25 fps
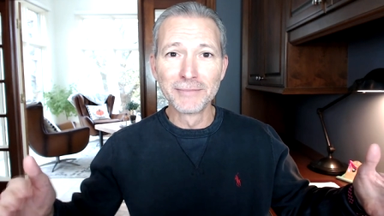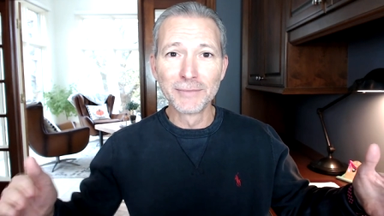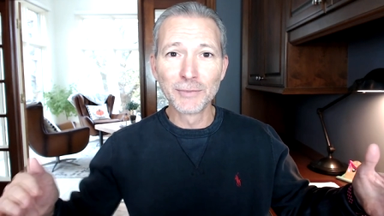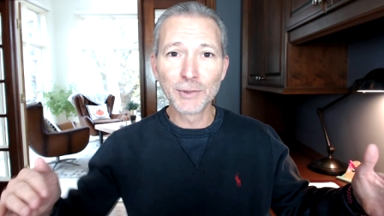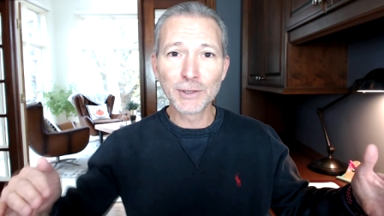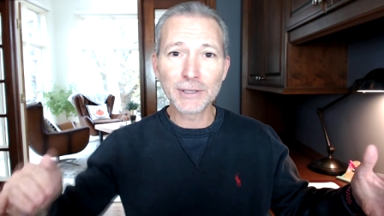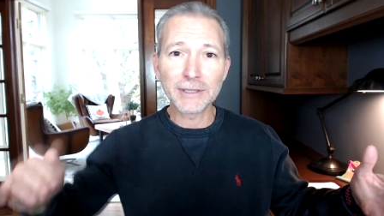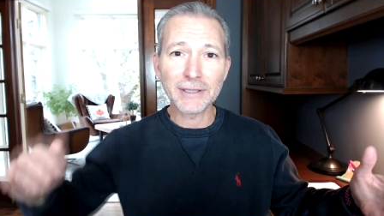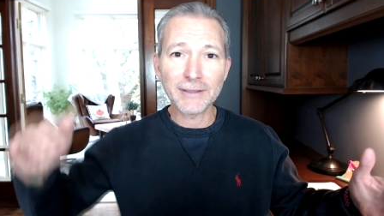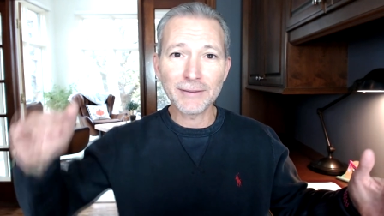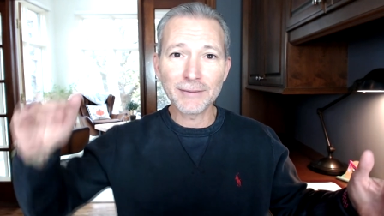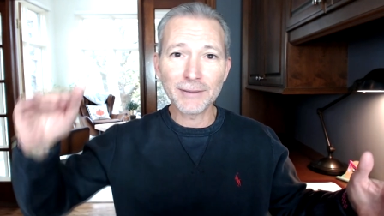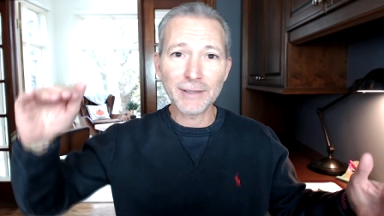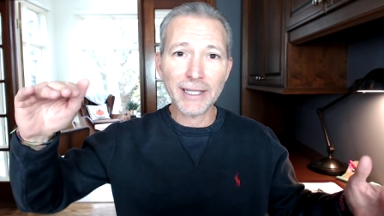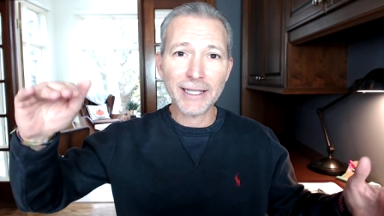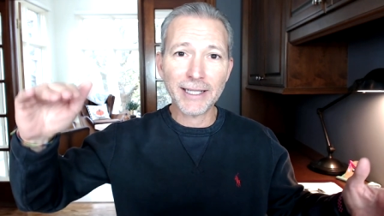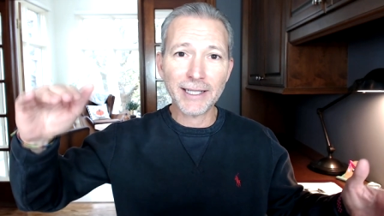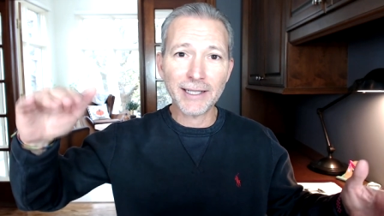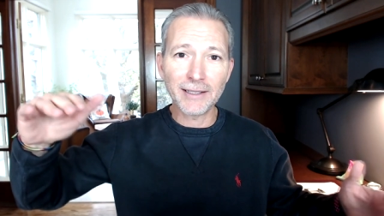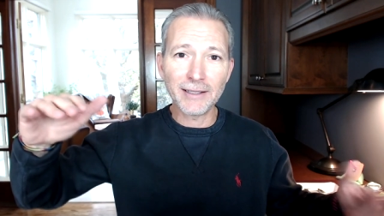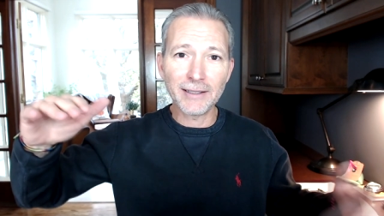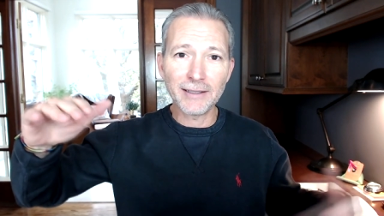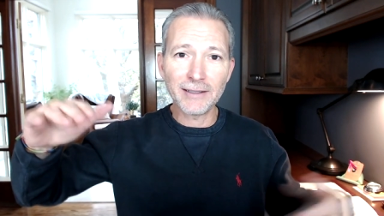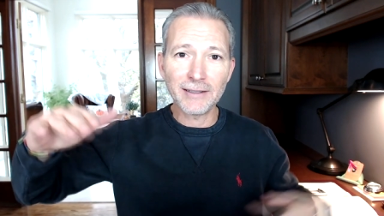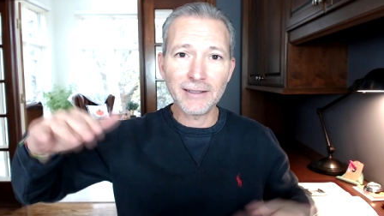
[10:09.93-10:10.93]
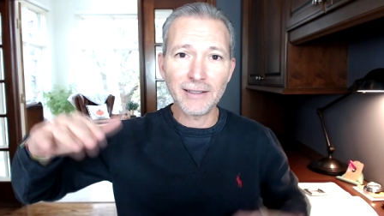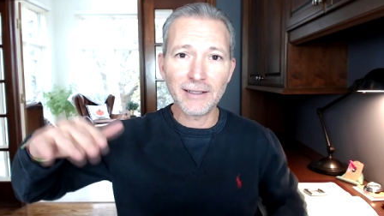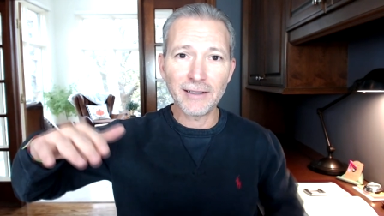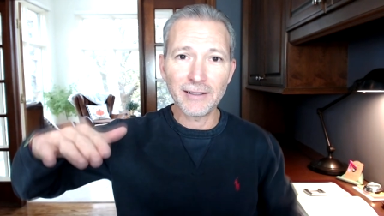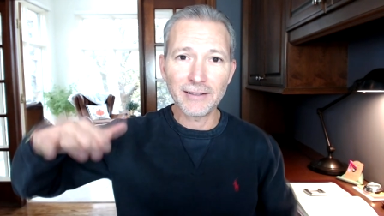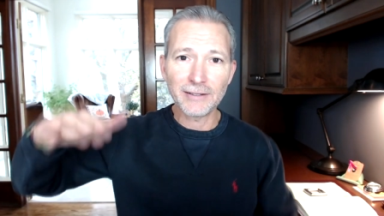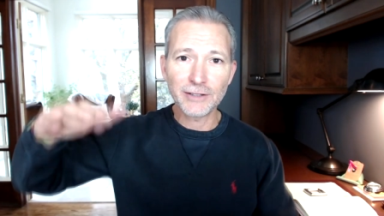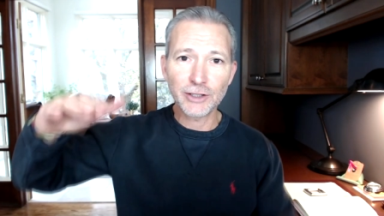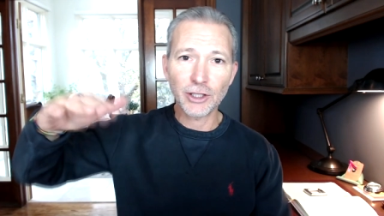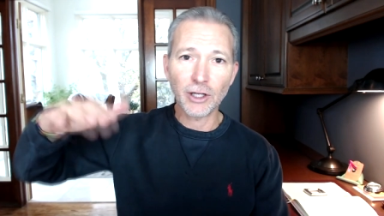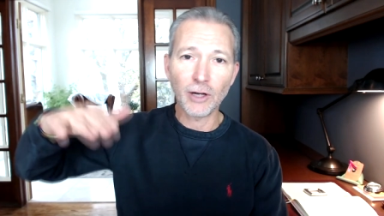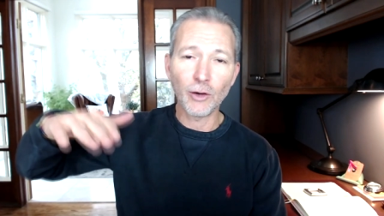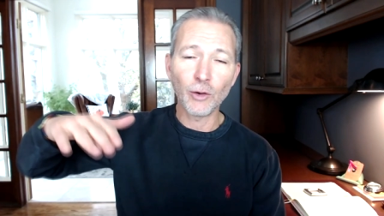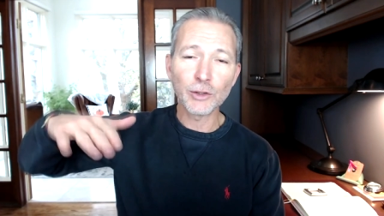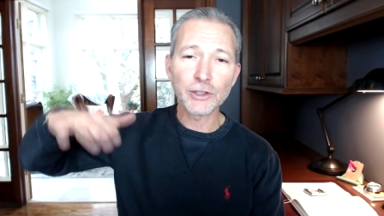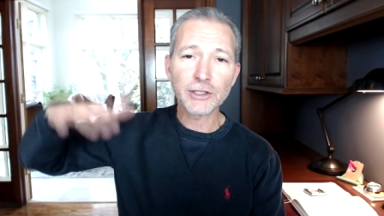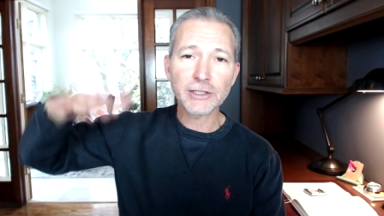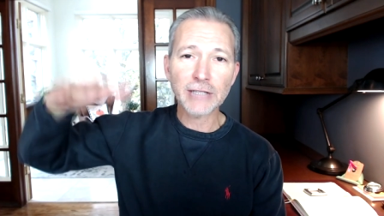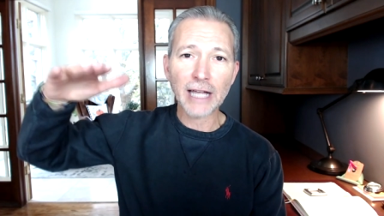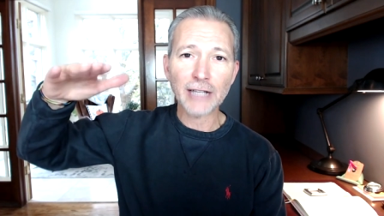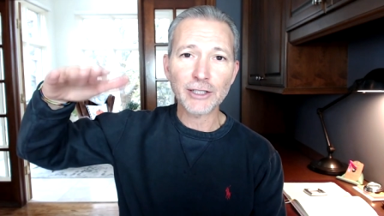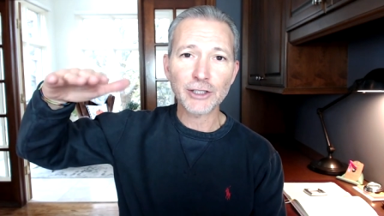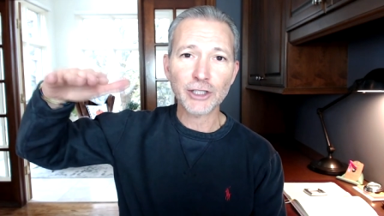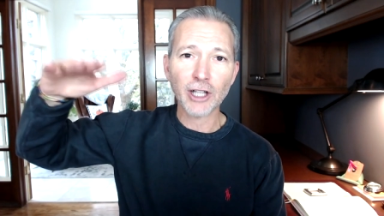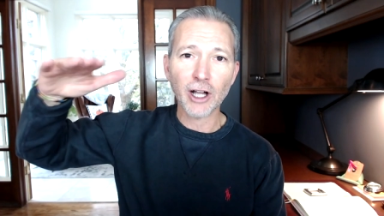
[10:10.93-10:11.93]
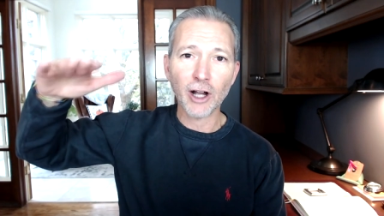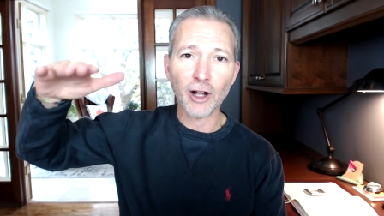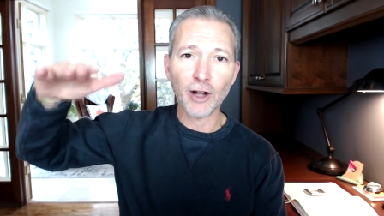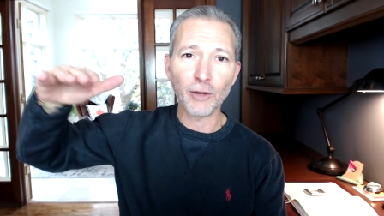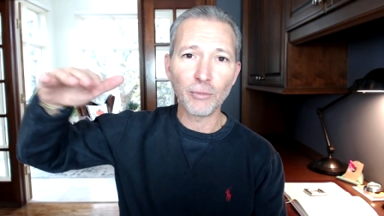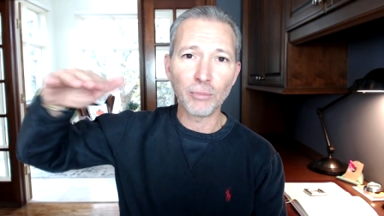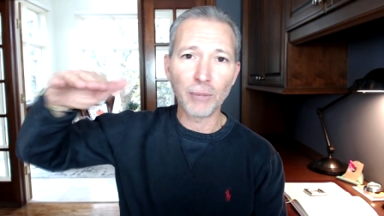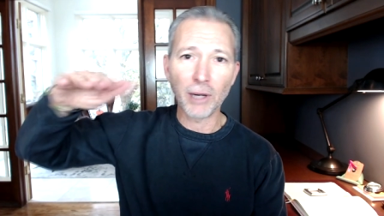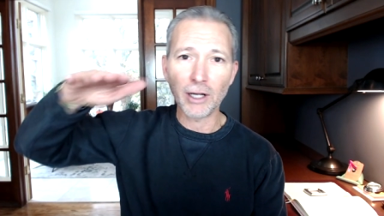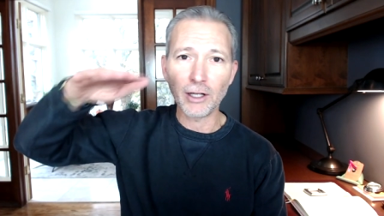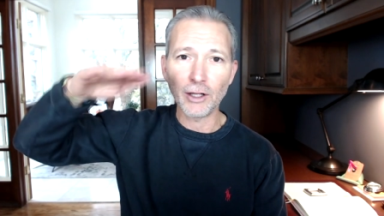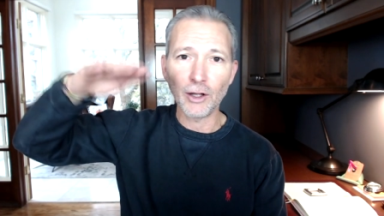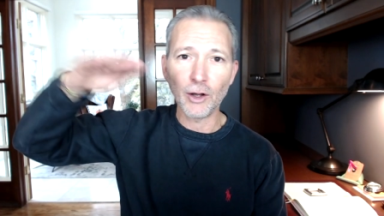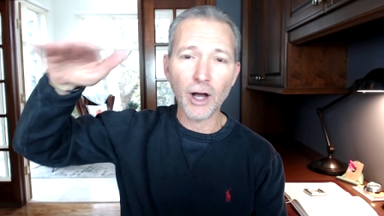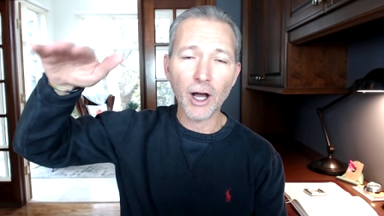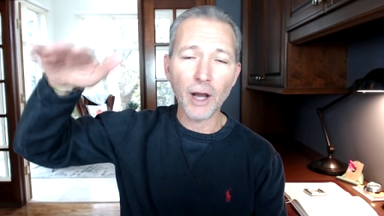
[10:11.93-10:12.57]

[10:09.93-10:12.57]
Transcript: It was like a, a old-style Chicago bungalow.